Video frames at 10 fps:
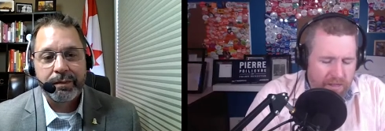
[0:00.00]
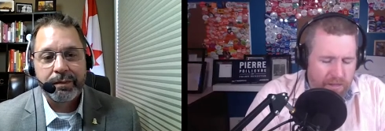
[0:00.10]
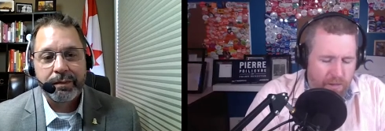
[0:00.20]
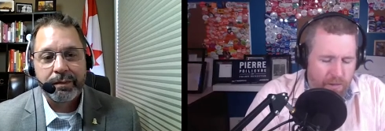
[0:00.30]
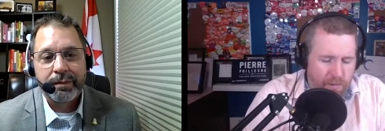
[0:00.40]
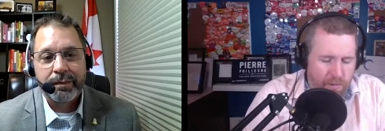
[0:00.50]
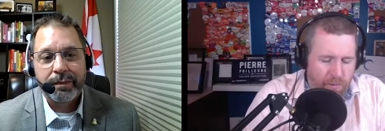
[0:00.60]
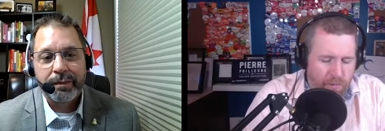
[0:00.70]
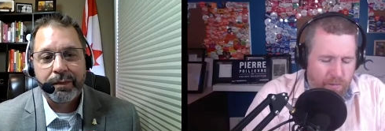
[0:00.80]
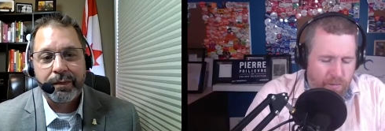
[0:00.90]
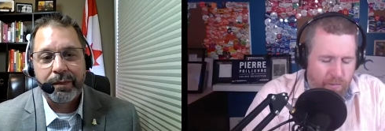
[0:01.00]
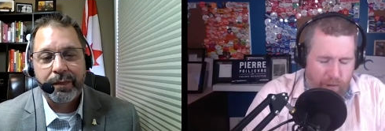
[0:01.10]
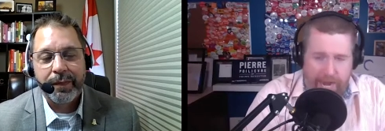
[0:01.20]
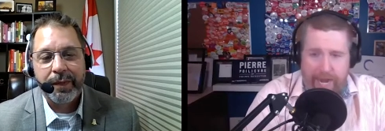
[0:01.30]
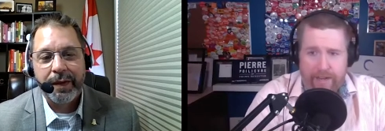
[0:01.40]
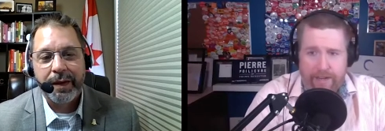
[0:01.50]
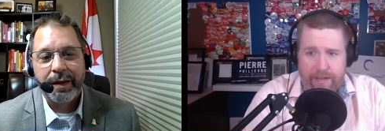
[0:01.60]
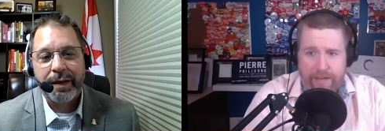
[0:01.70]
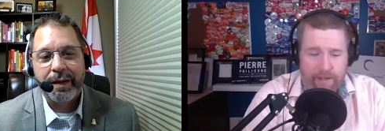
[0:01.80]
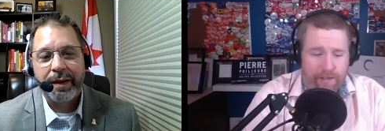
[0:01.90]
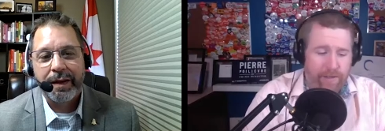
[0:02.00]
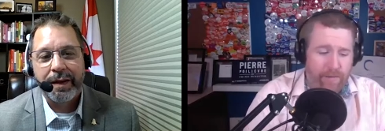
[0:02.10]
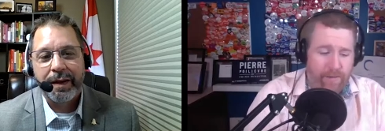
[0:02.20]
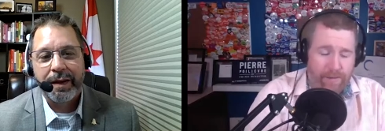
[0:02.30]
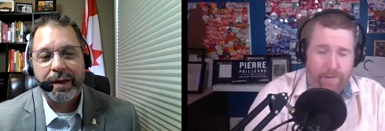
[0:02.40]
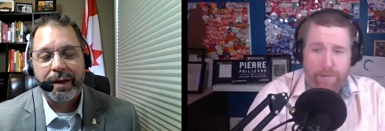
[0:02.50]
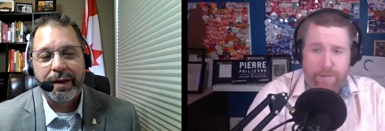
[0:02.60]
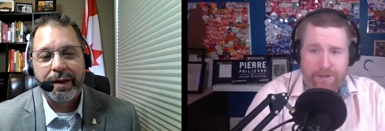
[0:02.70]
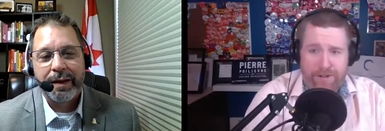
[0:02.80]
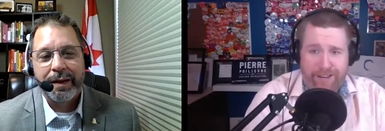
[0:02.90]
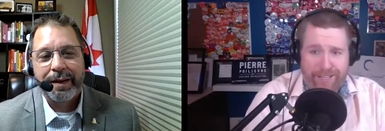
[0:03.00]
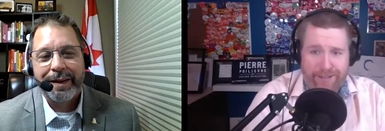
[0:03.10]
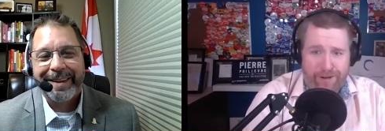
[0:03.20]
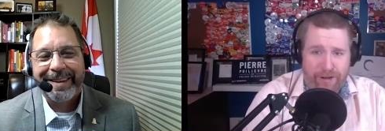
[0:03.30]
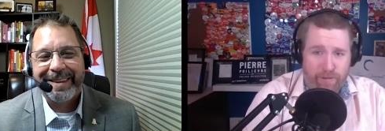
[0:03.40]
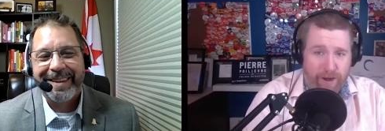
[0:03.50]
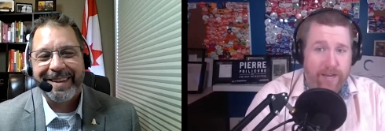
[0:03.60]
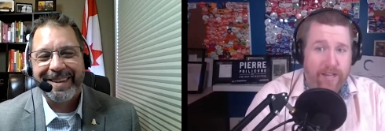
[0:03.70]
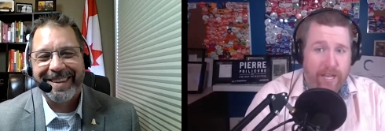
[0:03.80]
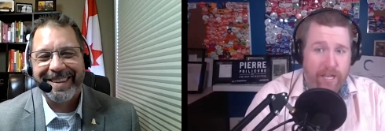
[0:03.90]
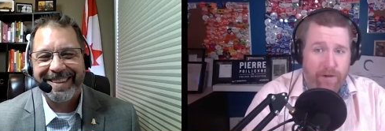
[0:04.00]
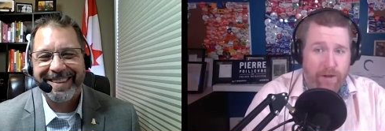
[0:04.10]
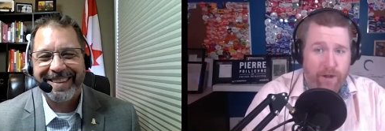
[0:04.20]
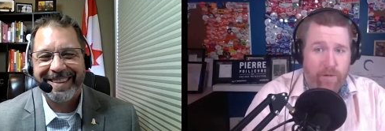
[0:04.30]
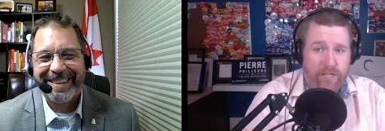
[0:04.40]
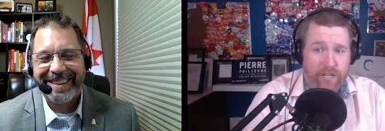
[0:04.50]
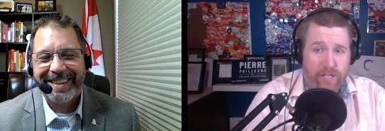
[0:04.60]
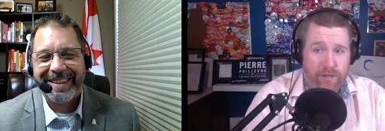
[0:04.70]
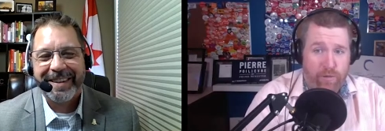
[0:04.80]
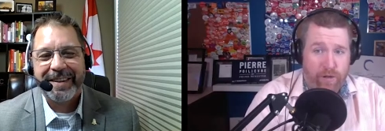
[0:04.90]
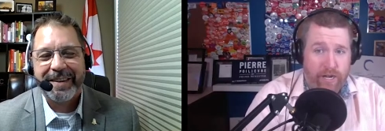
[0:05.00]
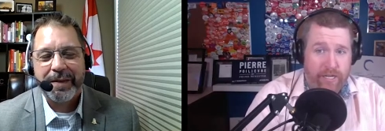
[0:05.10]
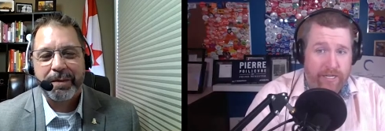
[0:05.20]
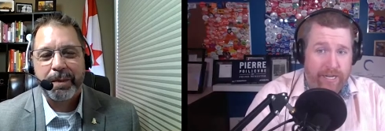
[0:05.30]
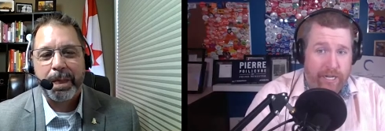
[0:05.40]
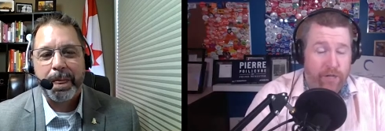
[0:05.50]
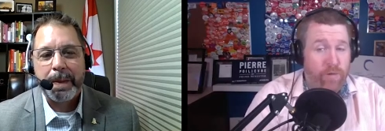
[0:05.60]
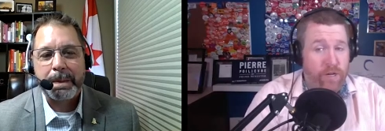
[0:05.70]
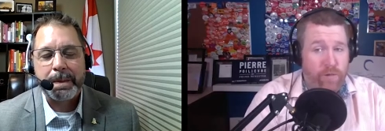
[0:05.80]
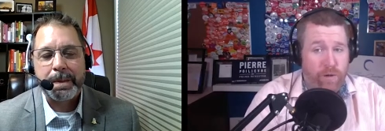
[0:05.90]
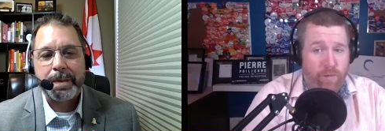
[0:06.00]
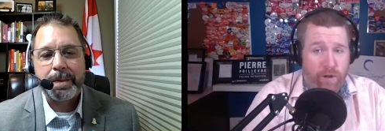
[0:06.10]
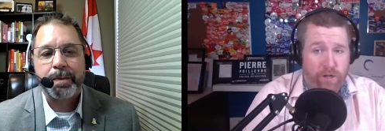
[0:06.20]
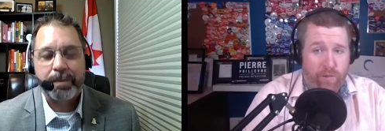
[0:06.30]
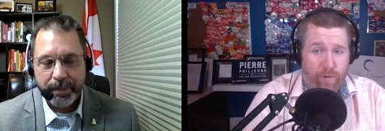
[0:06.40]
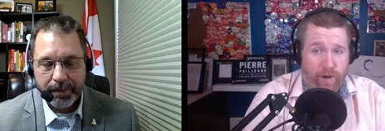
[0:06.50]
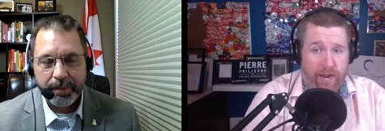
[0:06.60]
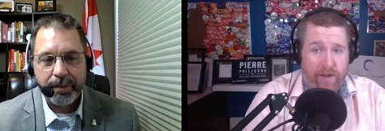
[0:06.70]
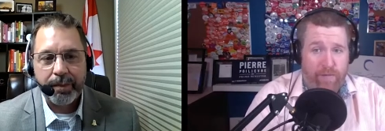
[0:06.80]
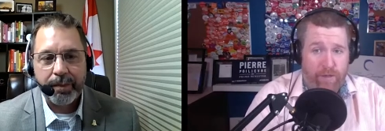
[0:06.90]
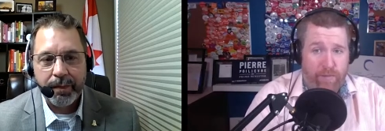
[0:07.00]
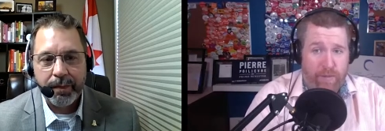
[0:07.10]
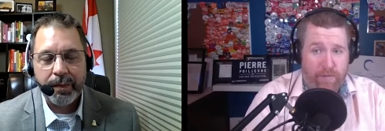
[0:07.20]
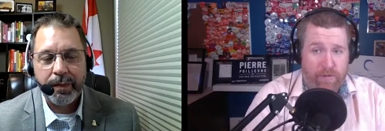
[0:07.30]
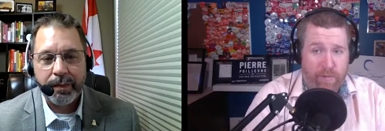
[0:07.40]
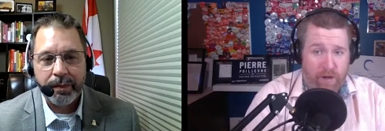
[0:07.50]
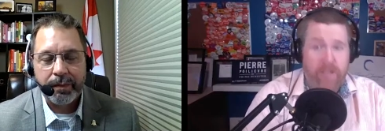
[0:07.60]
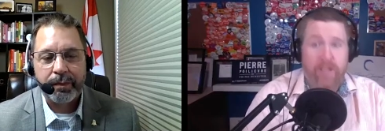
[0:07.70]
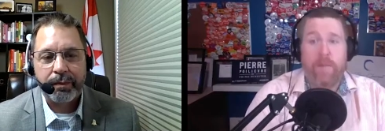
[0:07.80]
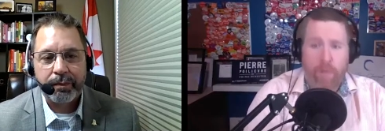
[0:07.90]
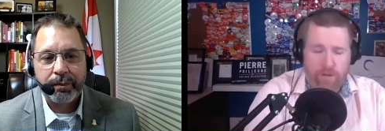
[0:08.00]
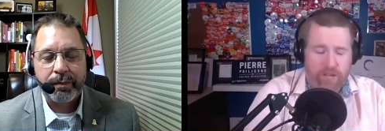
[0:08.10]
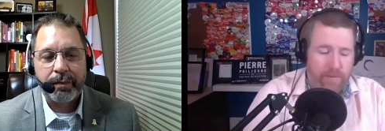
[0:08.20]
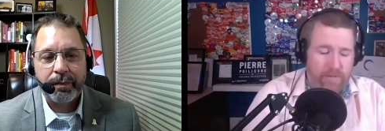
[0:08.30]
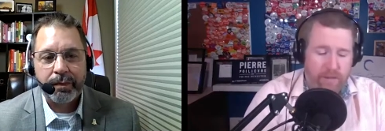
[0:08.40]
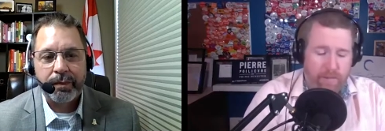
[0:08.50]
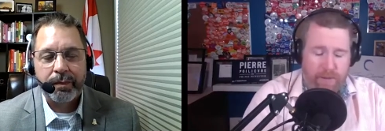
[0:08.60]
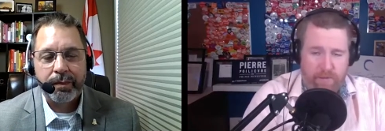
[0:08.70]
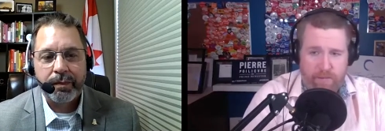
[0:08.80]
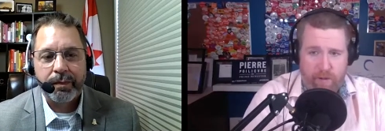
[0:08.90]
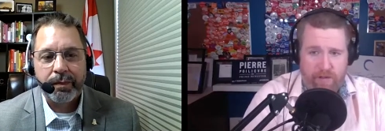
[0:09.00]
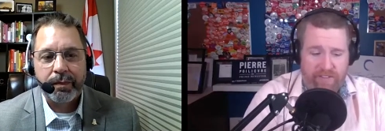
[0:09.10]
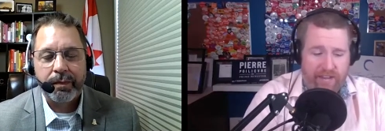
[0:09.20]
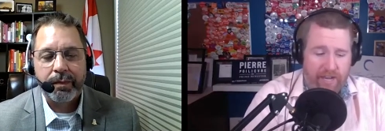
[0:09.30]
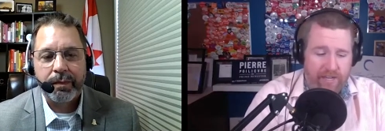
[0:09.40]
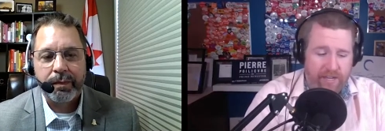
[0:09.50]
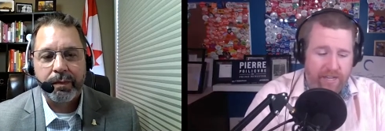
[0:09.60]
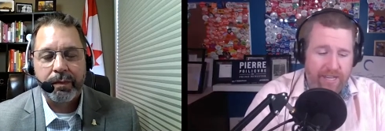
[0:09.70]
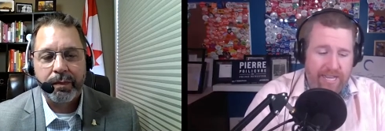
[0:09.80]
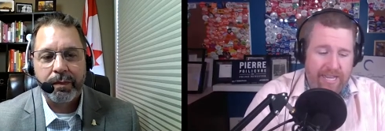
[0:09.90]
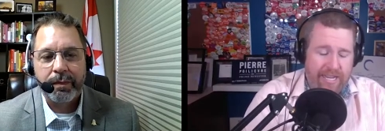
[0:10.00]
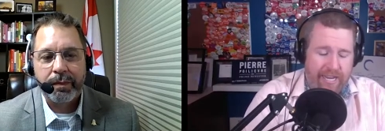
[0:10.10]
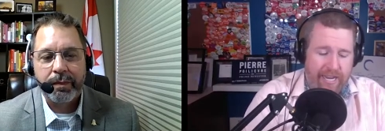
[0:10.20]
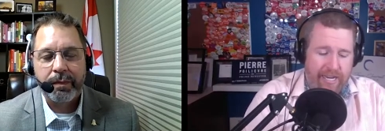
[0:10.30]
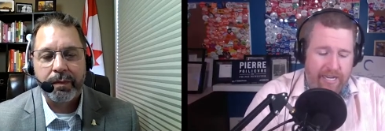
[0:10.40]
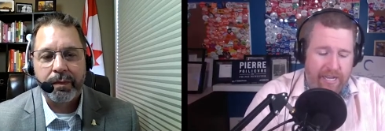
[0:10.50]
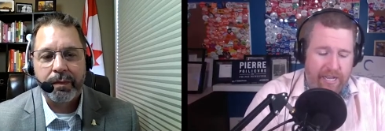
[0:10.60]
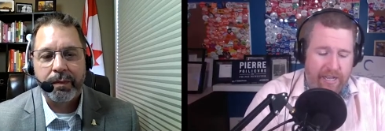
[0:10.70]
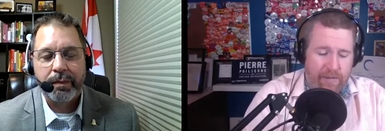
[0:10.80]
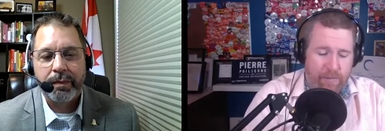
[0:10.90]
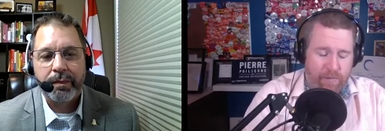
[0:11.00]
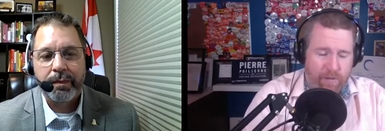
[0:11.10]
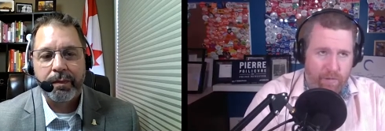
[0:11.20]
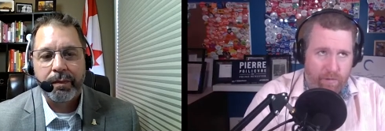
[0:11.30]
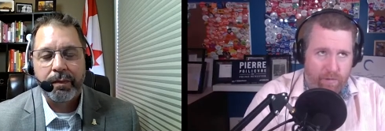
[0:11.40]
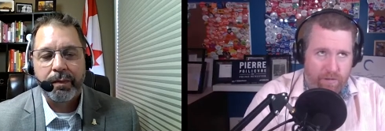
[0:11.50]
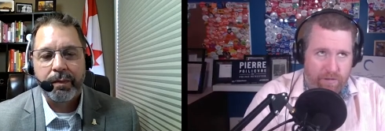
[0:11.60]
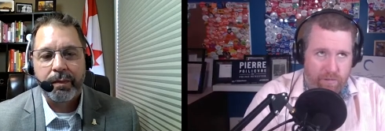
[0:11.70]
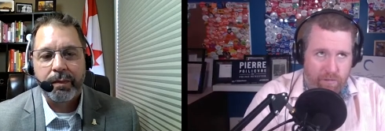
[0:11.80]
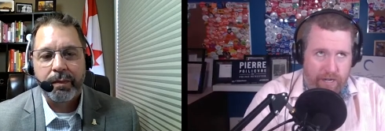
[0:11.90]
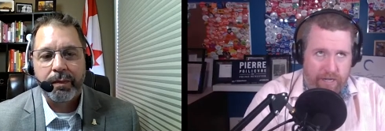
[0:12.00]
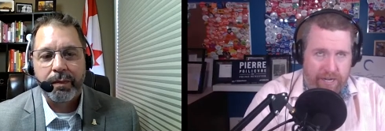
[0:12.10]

Speaker 1: You ran, I want to make sure I get this right, you ran in Calgary Nose Hill in 2019. In 2021, you ran for the People's Party, both times in the People's Party of Canada, in Red